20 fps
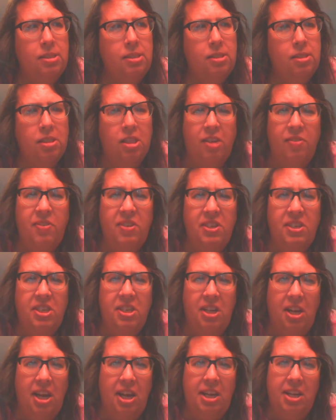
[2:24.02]
live in
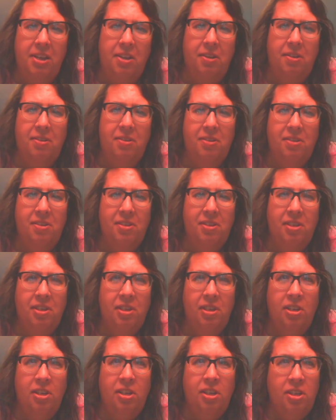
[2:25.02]
denial.
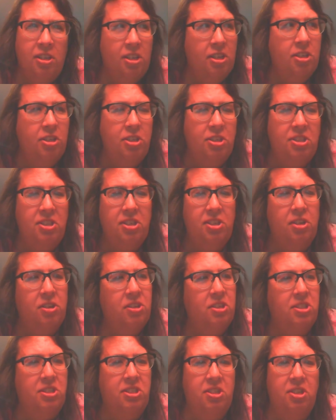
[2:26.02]
Then you see all
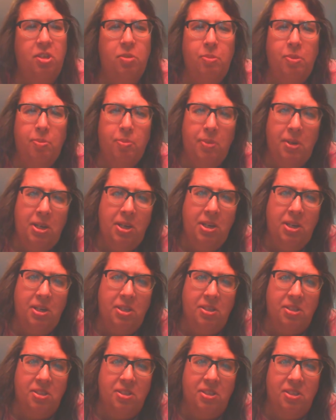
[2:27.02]
these human
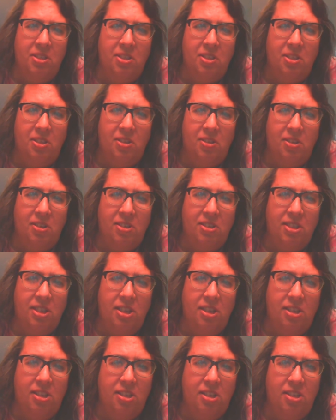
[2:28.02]
beings, they're
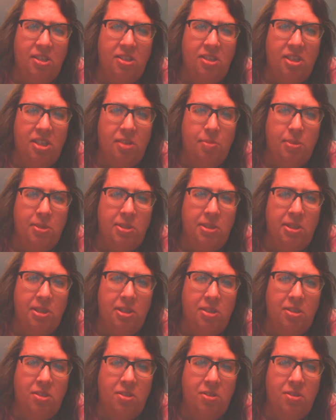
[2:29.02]
exactly the same as
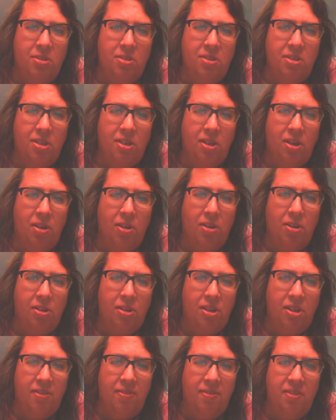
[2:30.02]
Dead Source. They all
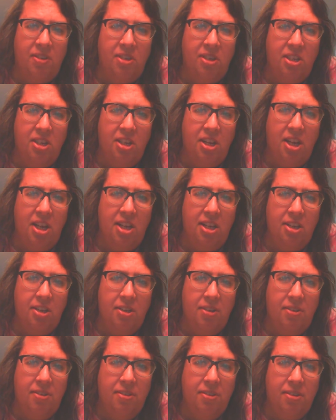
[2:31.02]
live in
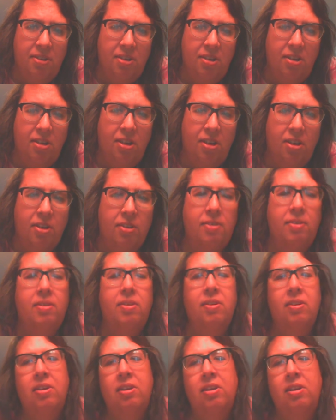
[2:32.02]
denial, you know?
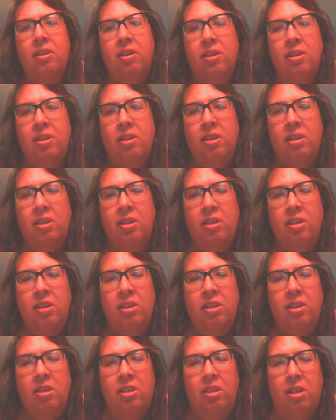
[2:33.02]

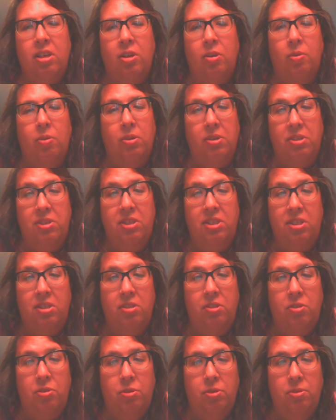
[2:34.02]
They don't want to see
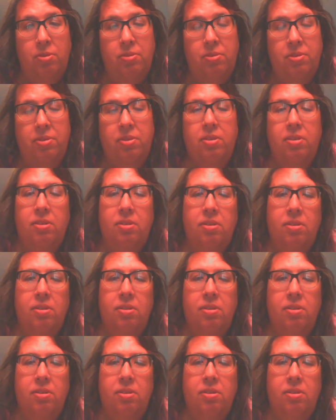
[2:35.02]
the truth,